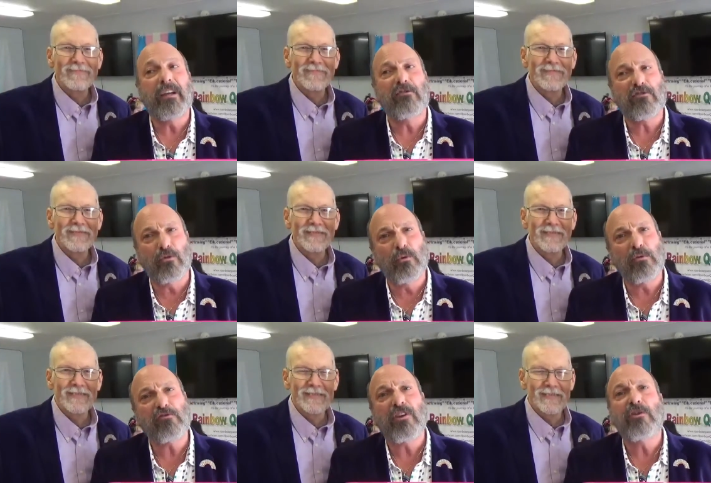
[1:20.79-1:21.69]
Speaker 1: in
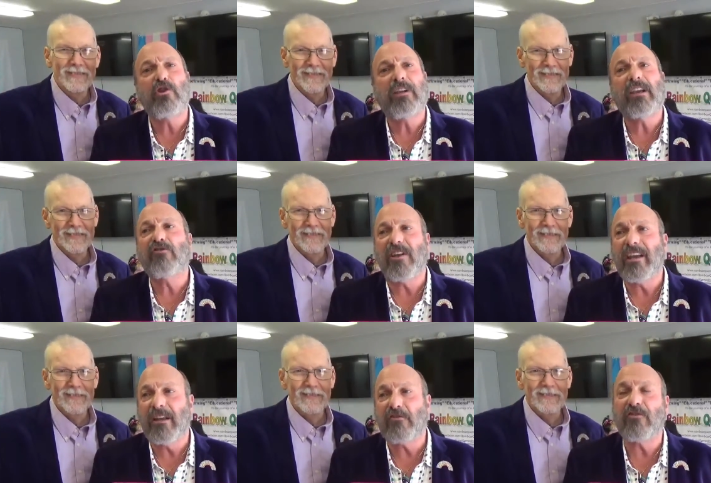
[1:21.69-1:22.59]
schools'
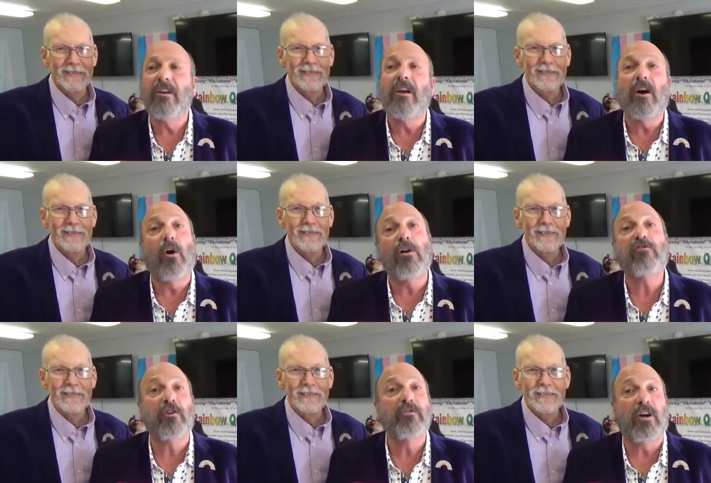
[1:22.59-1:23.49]
GSAs,
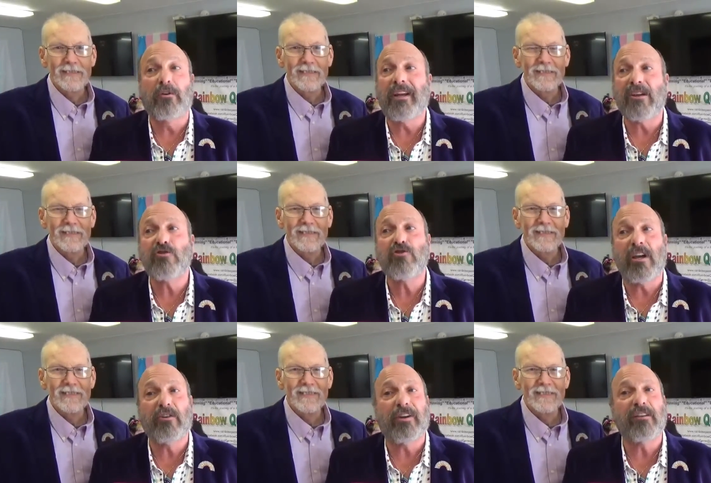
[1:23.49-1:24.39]
also known as
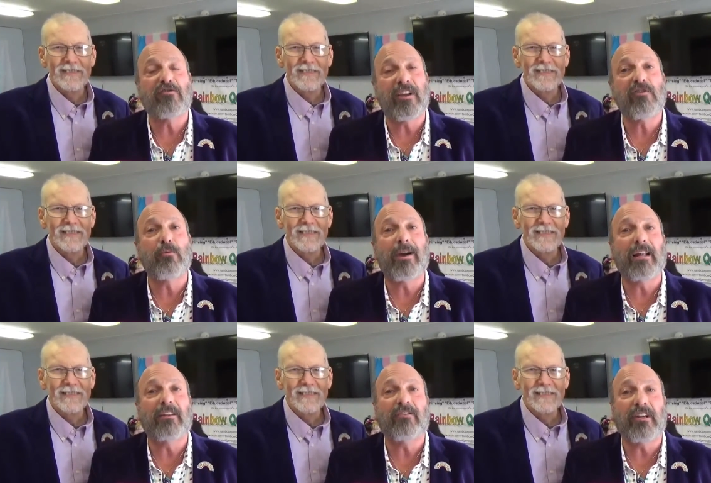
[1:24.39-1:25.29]
Gender and
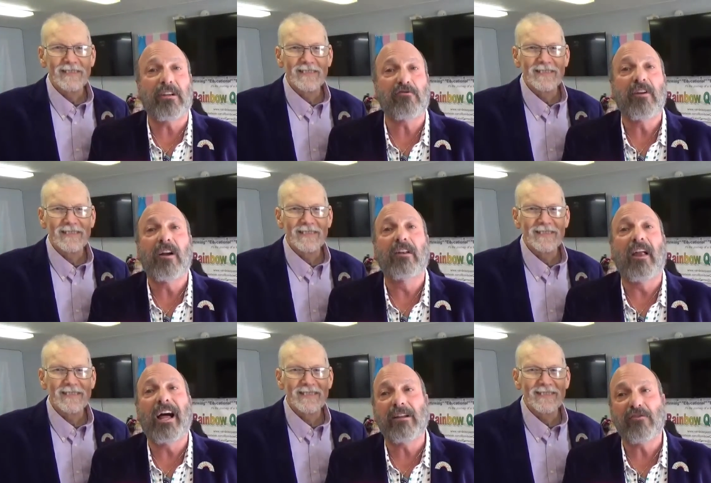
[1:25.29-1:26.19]
Sexualities
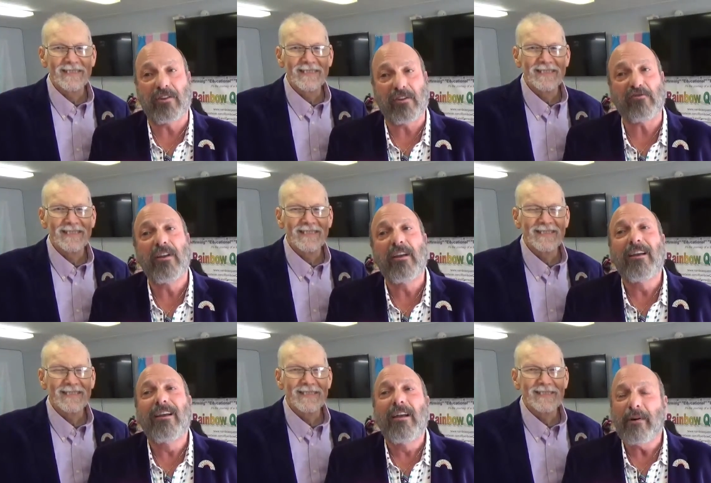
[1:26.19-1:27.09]
Alliances,
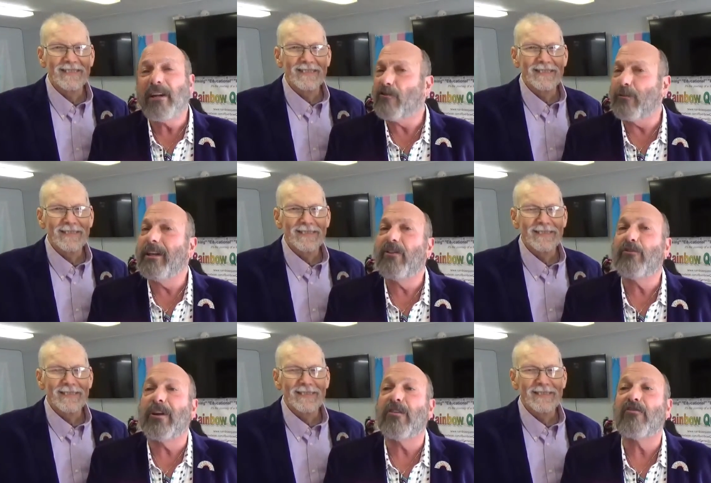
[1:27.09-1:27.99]
but it's really
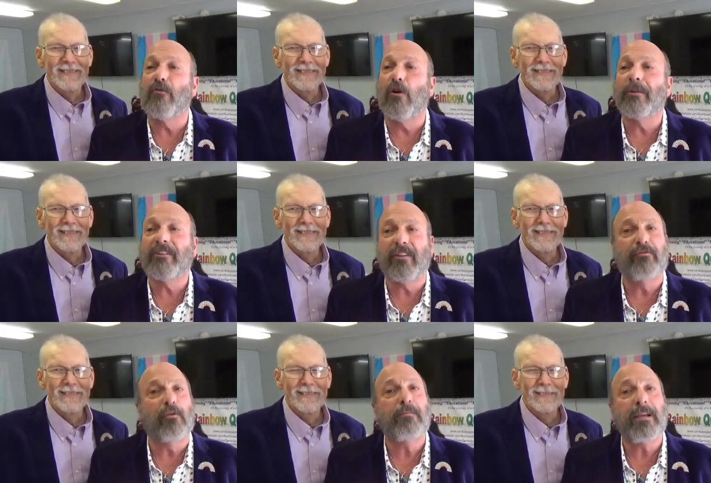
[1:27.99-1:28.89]
transformative
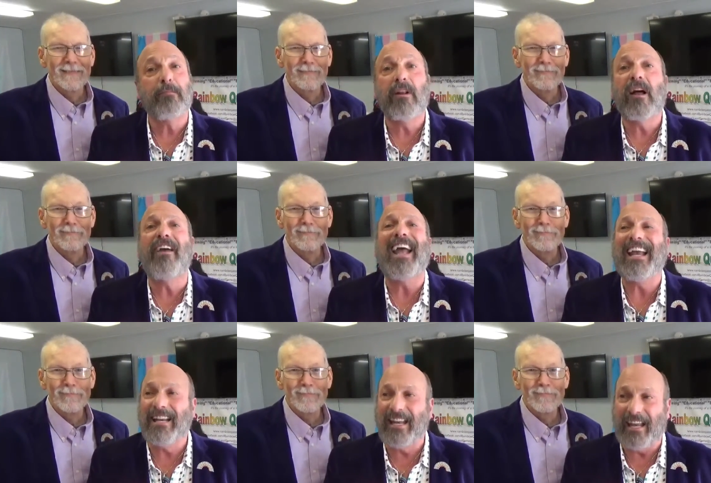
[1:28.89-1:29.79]
for people of
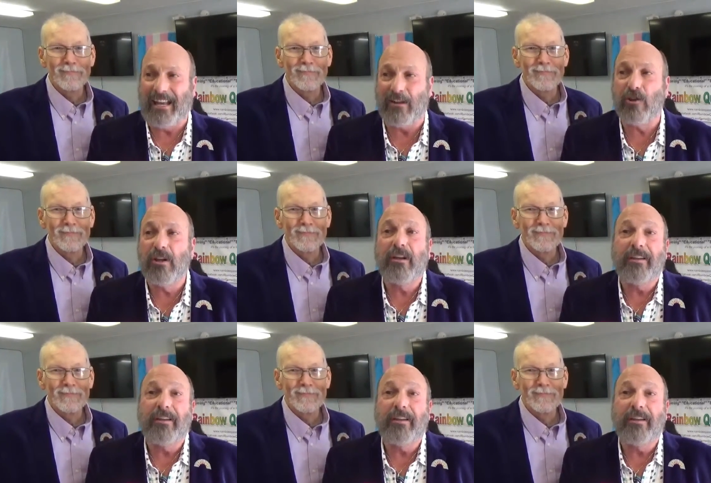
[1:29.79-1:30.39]
any age,